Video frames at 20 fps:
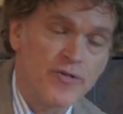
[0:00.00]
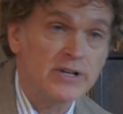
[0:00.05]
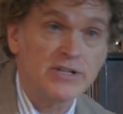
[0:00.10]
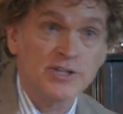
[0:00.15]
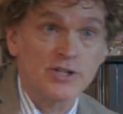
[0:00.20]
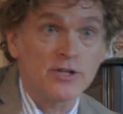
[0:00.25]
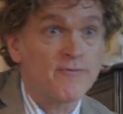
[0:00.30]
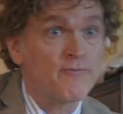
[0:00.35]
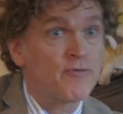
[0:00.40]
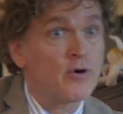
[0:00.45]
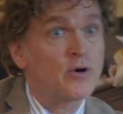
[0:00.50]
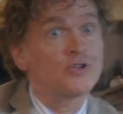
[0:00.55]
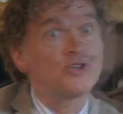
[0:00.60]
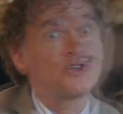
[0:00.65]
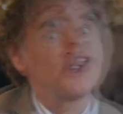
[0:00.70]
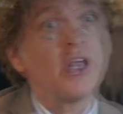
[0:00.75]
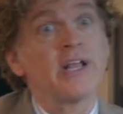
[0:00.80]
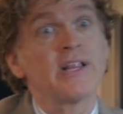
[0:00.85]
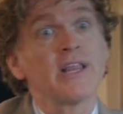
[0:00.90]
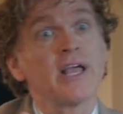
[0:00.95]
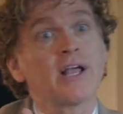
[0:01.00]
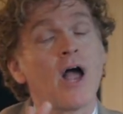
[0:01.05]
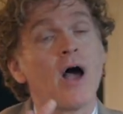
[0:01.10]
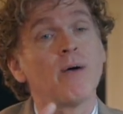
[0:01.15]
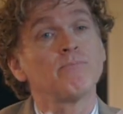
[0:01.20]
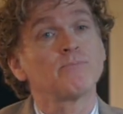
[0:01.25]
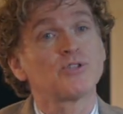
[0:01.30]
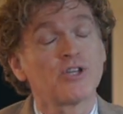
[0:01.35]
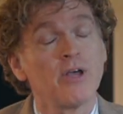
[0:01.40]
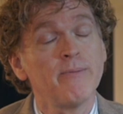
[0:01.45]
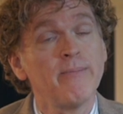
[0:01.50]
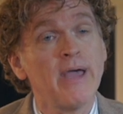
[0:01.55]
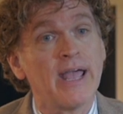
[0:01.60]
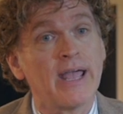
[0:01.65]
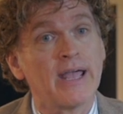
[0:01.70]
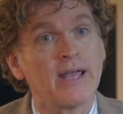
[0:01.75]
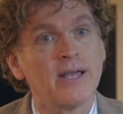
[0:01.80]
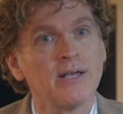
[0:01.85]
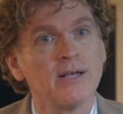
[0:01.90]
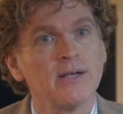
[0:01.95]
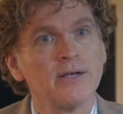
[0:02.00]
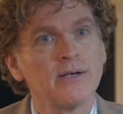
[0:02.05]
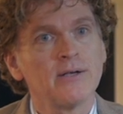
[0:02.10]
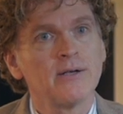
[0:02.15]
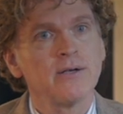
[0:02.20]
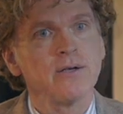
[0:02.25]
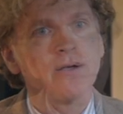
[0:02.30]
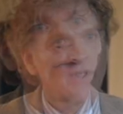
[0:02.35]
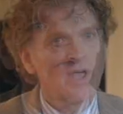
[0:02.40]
It's the first thing that comes to me. Mm-hmm.